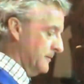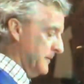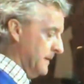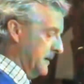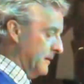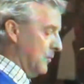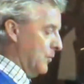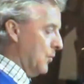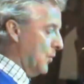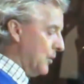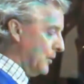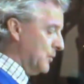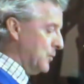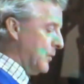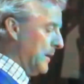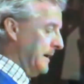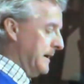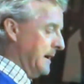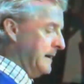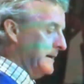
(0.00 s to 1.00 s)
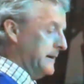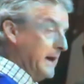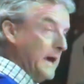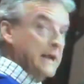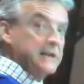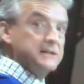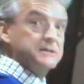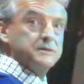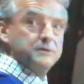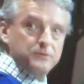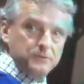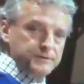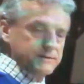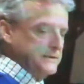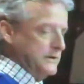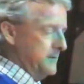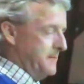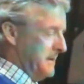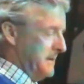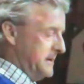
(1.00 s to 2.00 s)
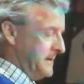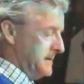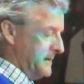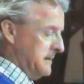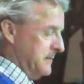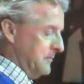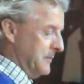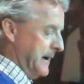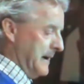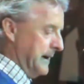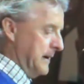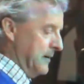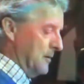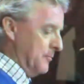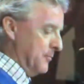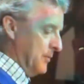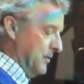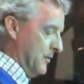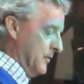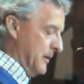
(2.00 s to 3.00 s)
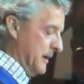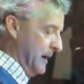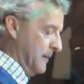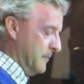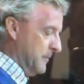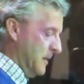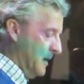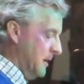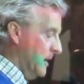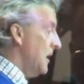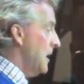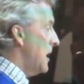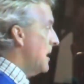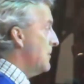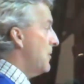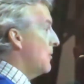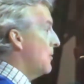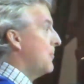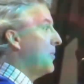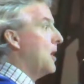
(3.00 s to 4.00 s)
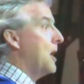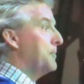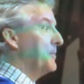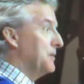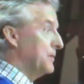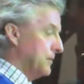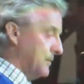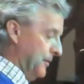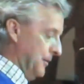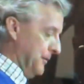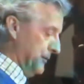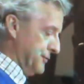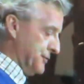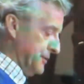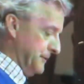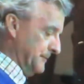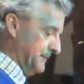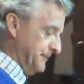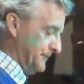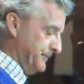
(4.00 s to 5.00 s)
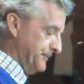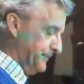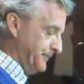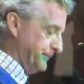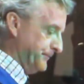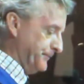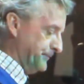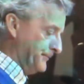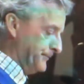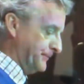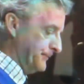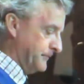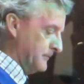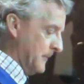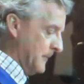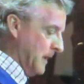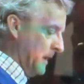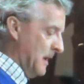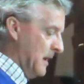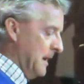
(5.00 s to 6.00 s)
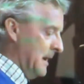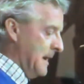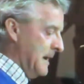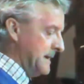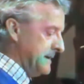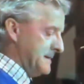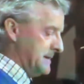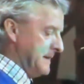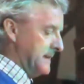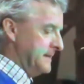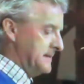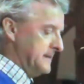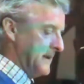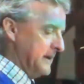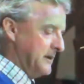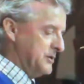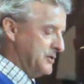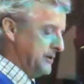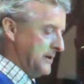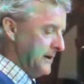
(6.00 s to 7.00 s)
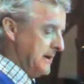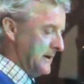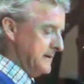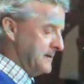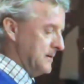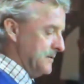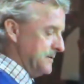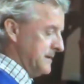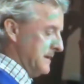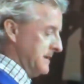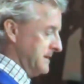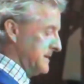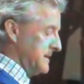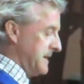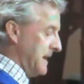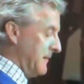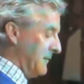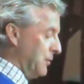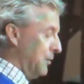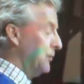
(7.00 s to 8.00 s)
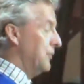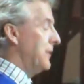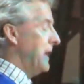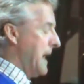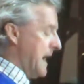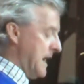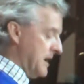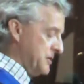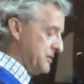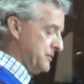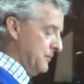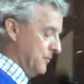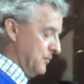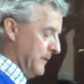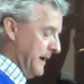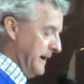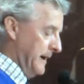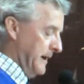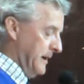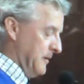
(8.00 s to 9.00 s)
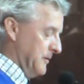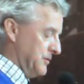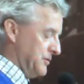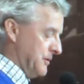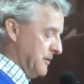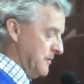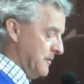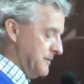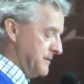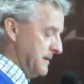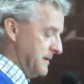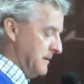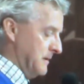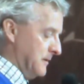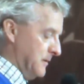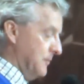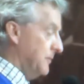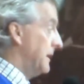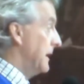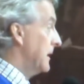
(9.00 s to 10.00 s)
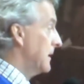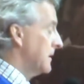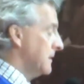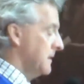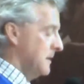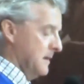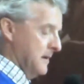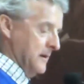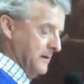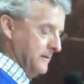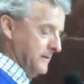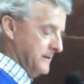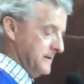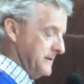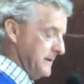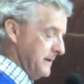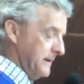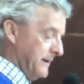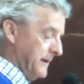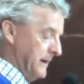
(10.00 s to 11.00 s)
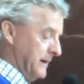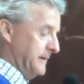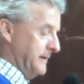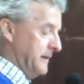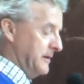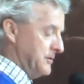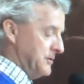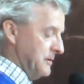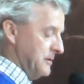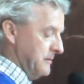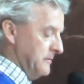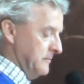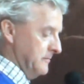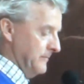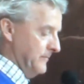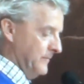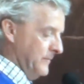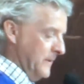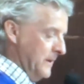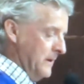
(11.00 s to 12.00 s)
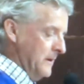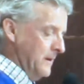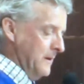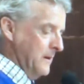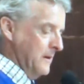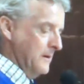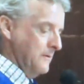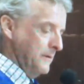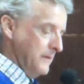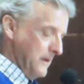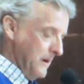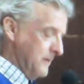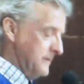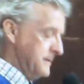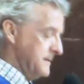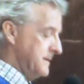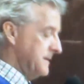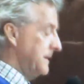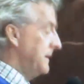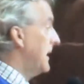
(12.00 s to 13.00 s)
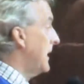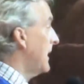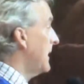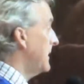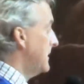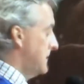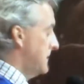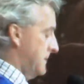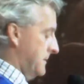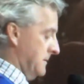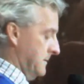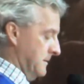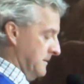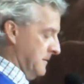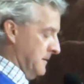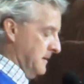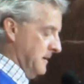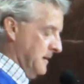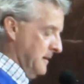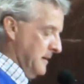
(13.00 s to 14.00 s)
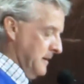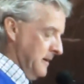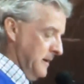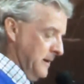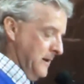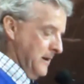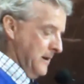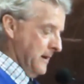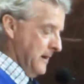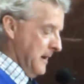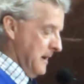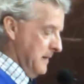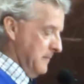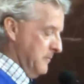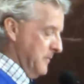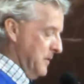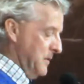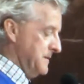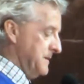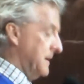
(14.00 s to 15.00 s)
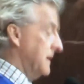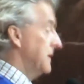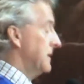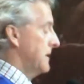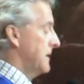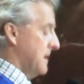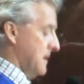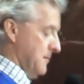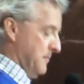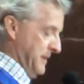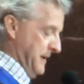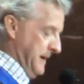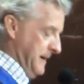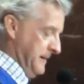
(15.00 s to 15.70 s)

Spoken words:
an award-winning national CBC radio program about popular culture. Since then, she has hosted several national radio shows, including The Sunday Edition, The Arts Tonight, and Music and Company.